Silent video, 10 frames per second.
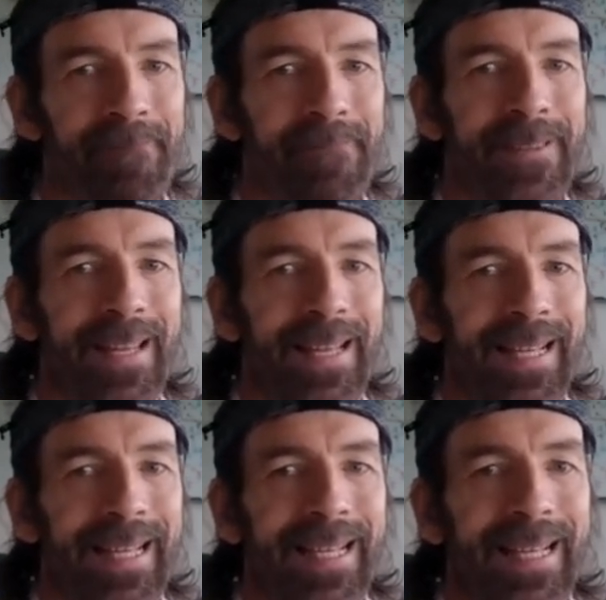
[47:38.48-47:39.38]

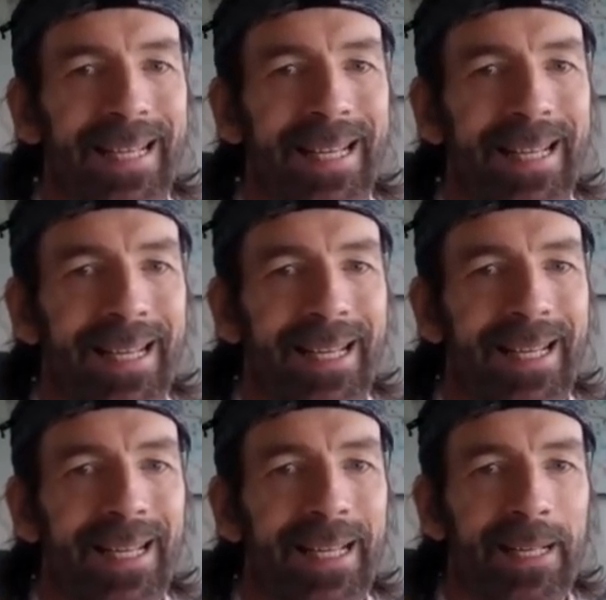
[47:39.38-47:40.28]

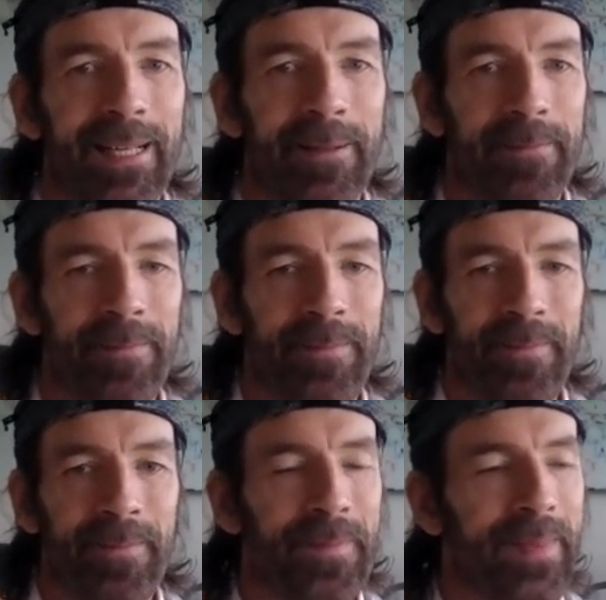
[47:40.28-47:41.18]

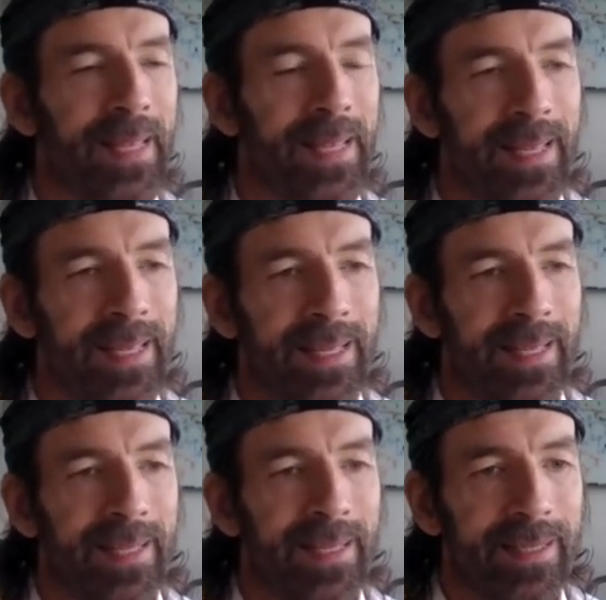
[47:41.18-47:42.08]

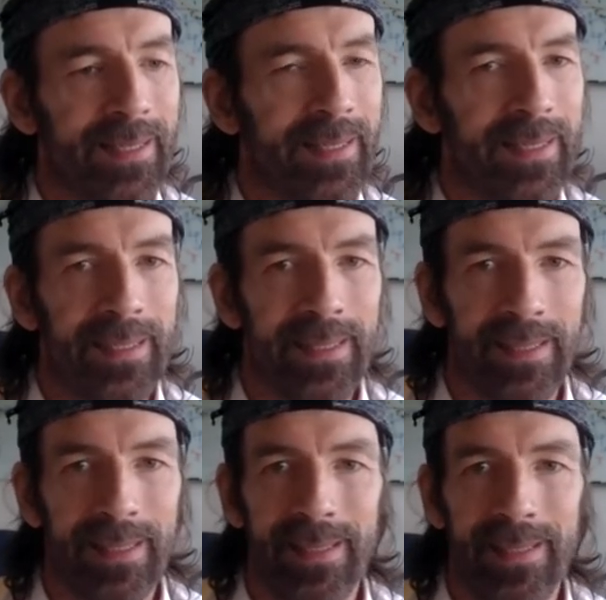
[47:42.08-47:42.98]

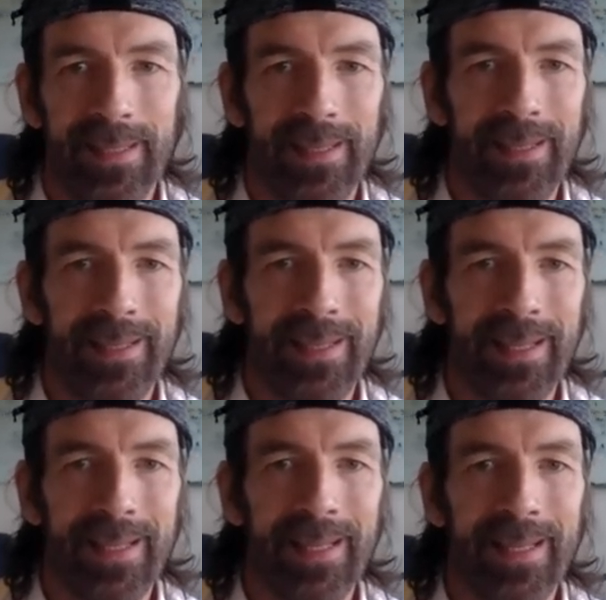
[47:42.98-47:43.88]

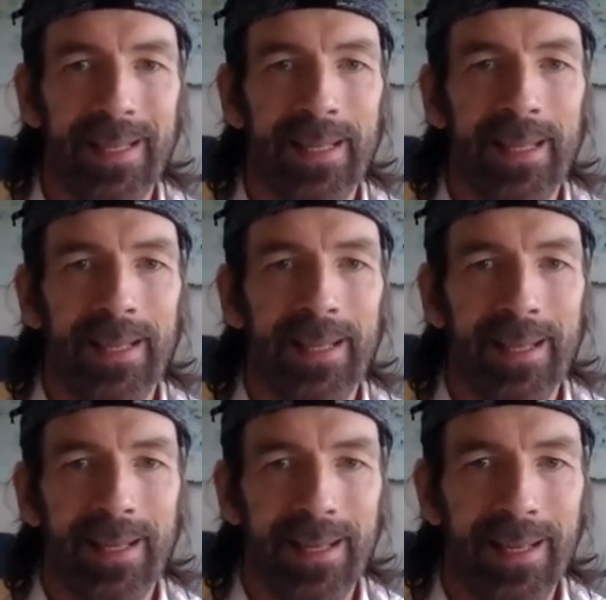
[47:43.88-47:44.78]

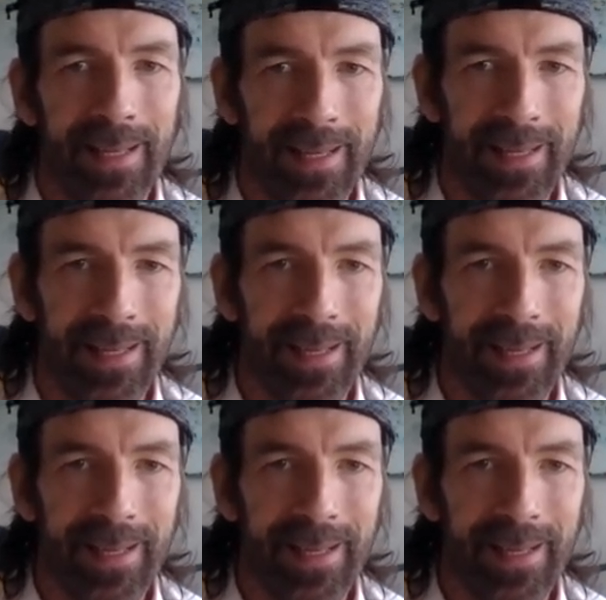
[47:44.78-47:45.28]
(not speaking)